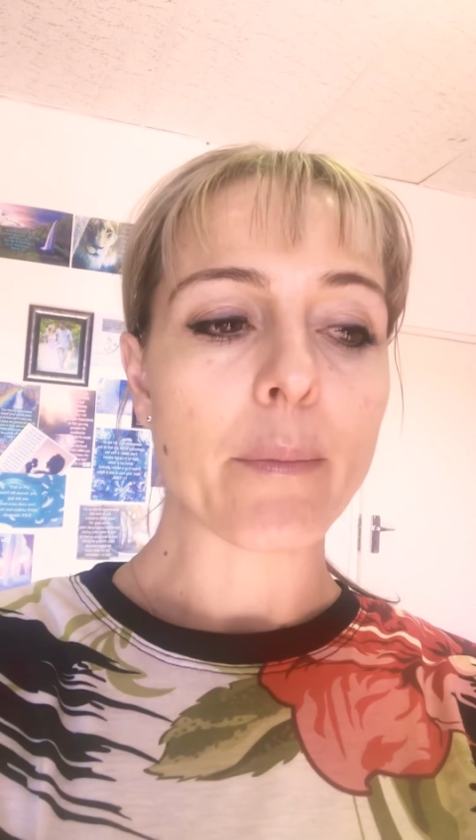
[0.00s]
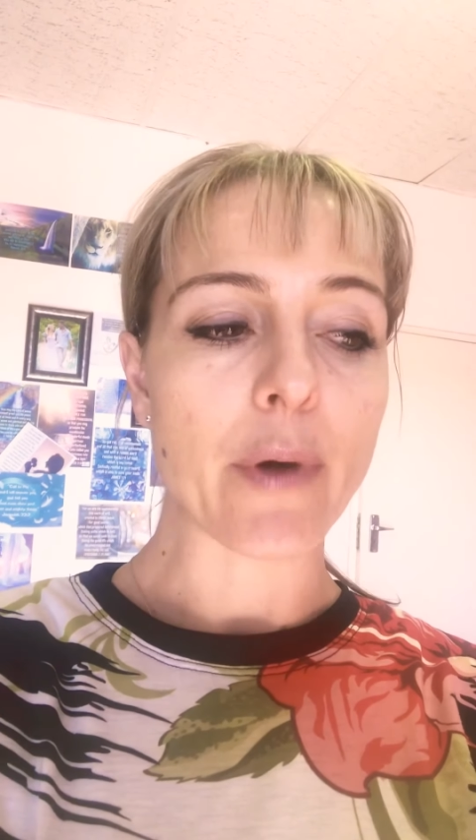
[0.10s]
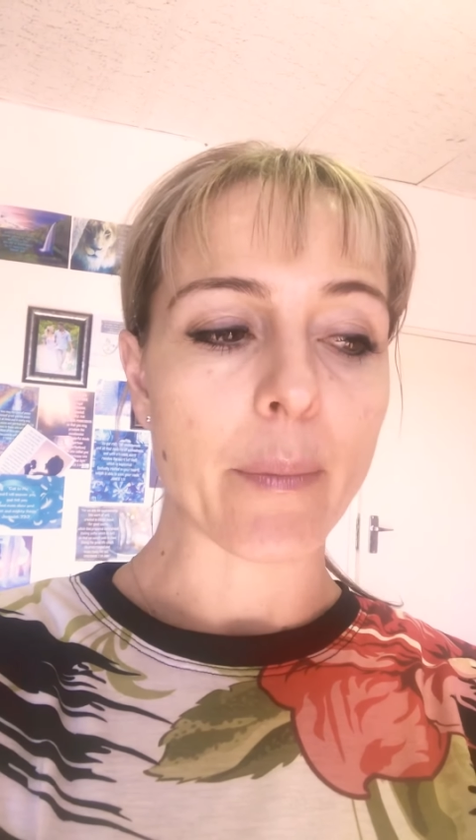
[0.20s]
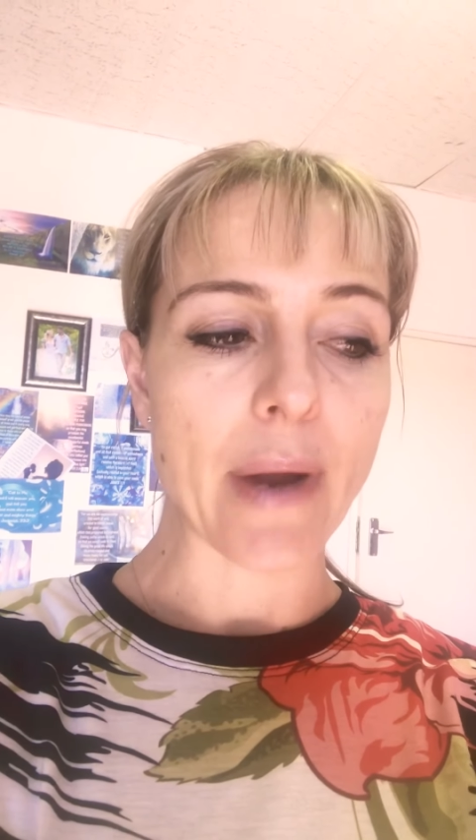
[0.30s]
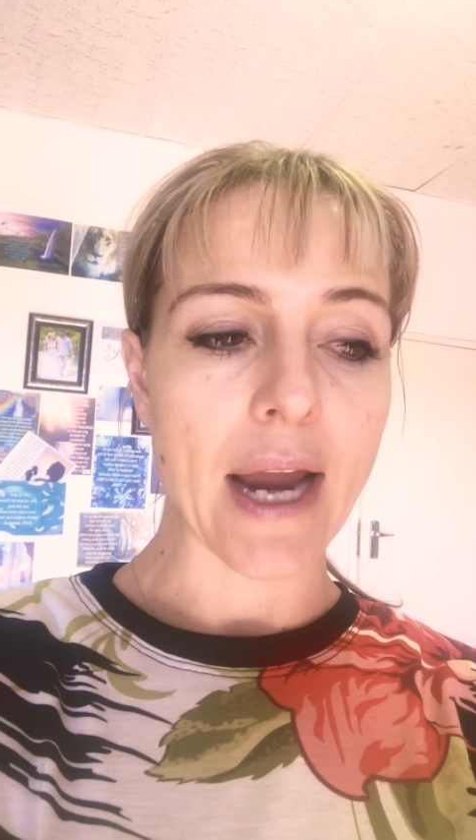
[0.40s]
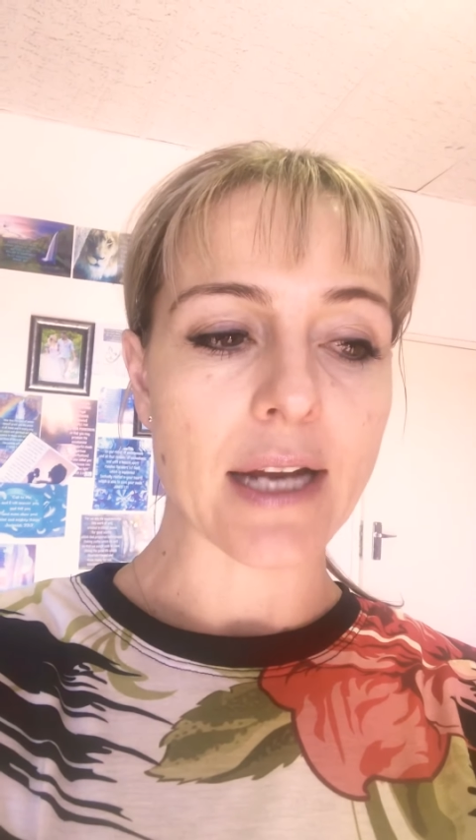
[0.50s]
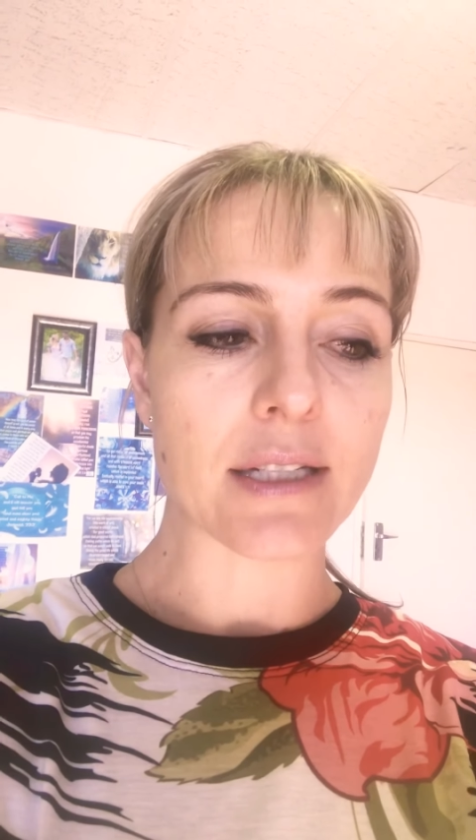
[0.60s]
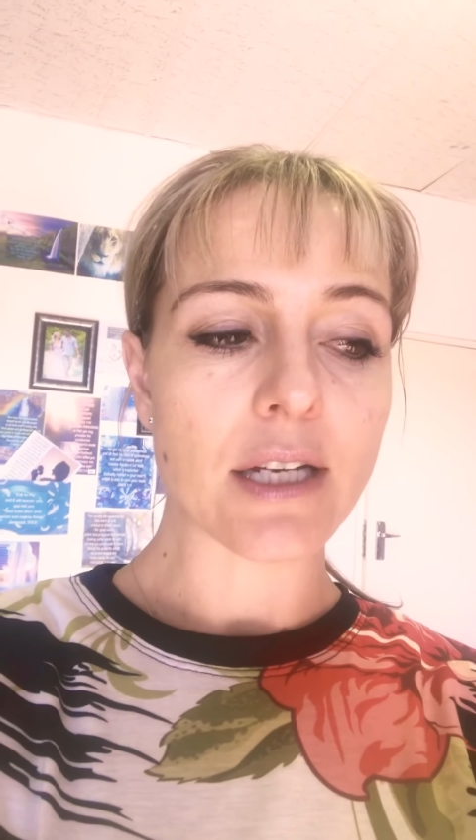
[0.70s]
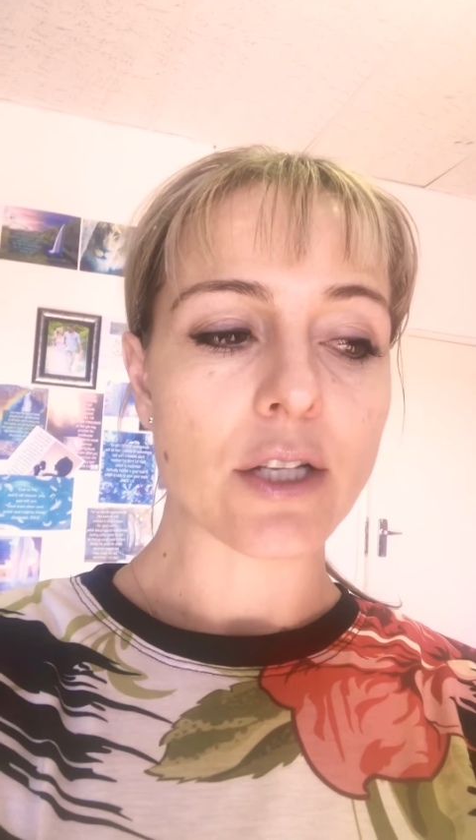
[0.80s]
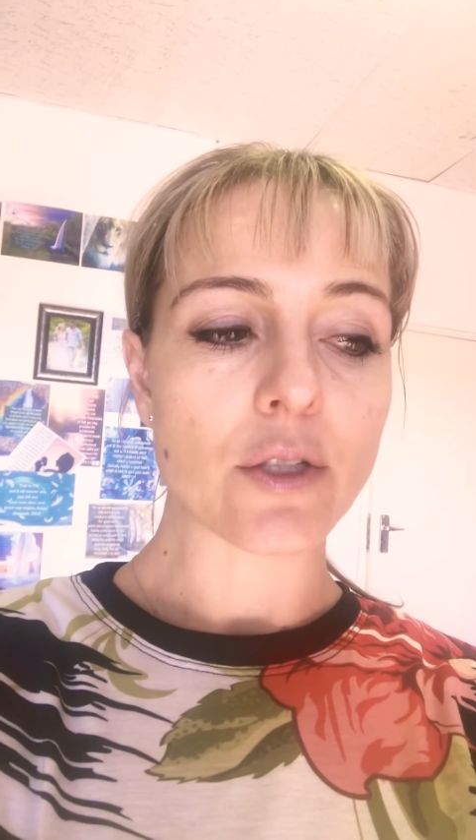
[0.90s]

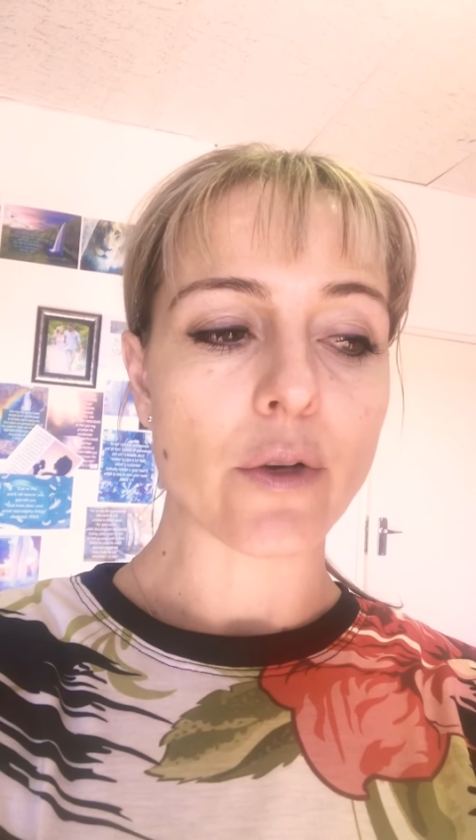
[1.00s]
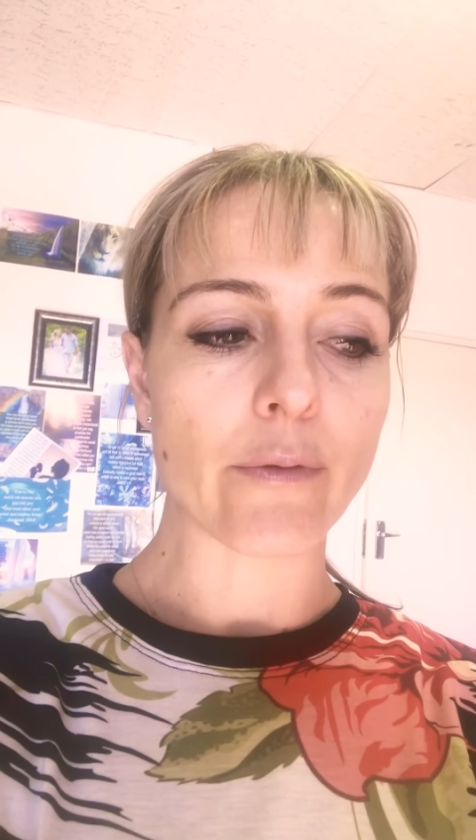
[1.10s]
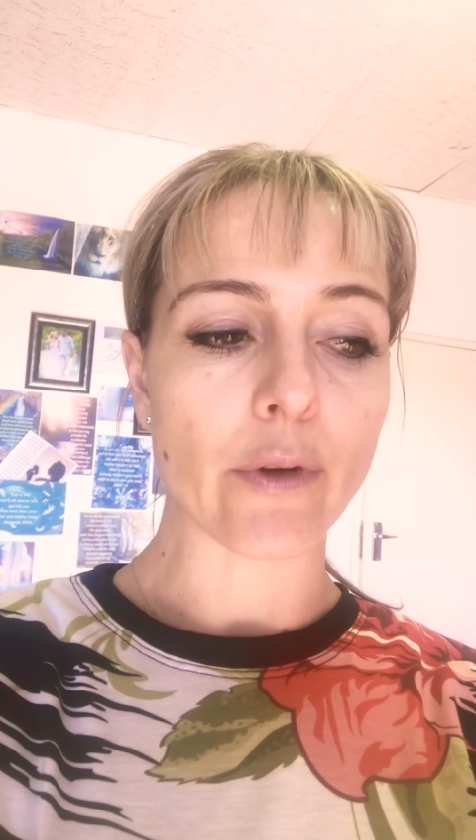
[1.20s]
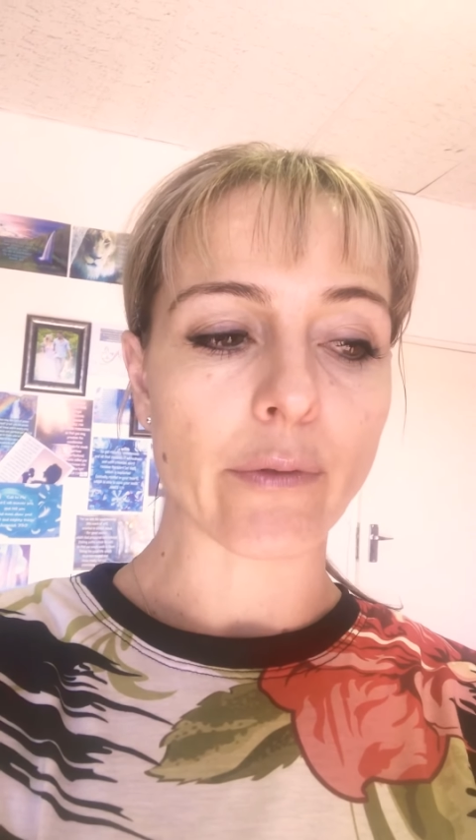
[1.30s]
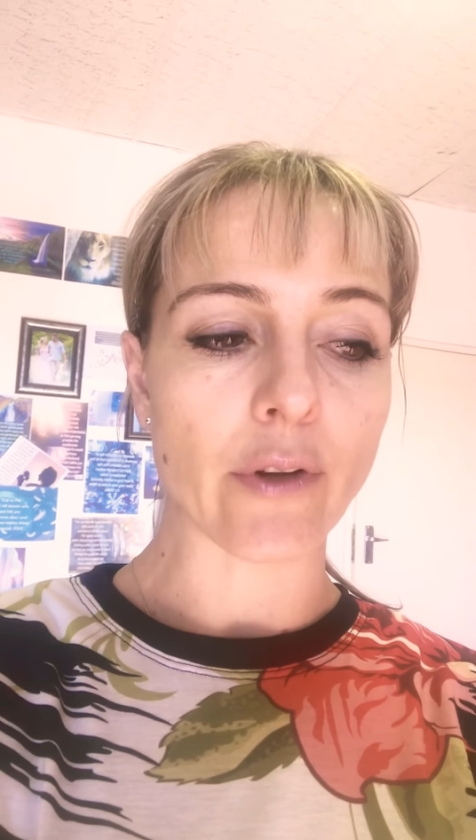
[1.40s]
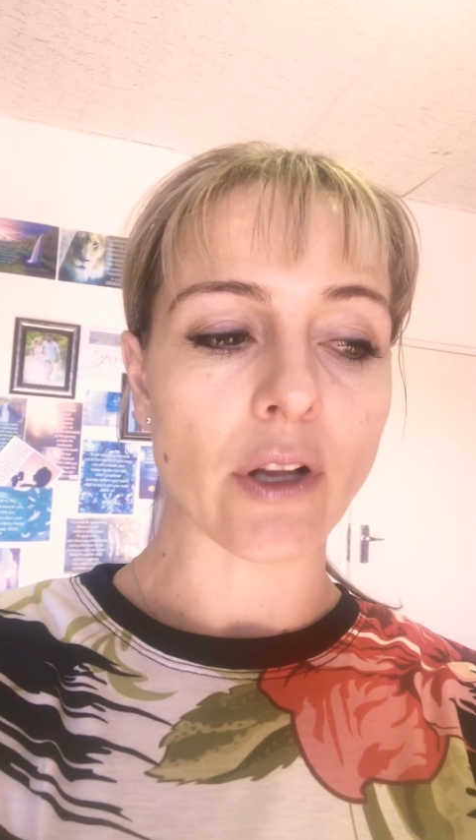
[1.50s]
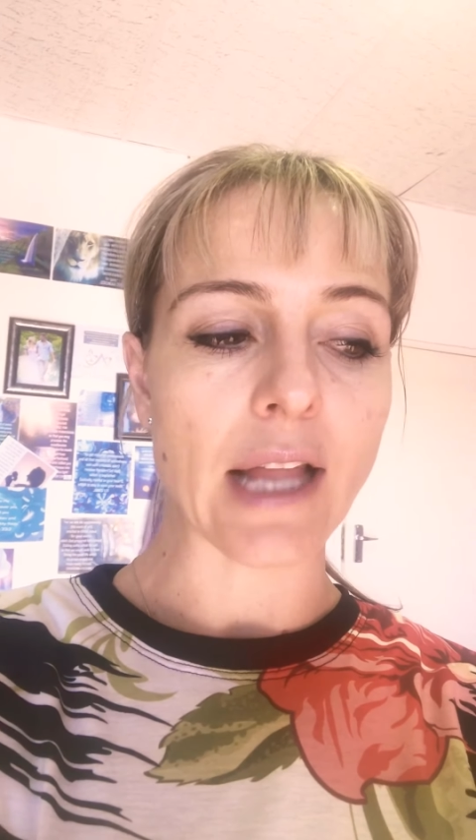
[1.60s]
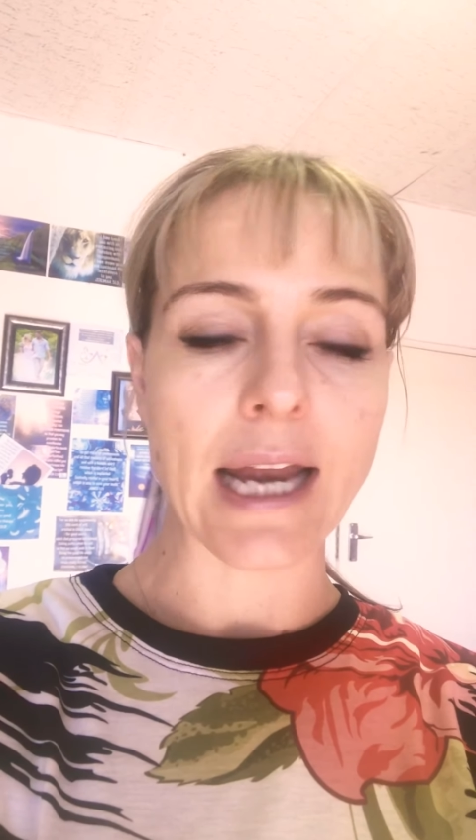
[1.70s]
prepared to fulfill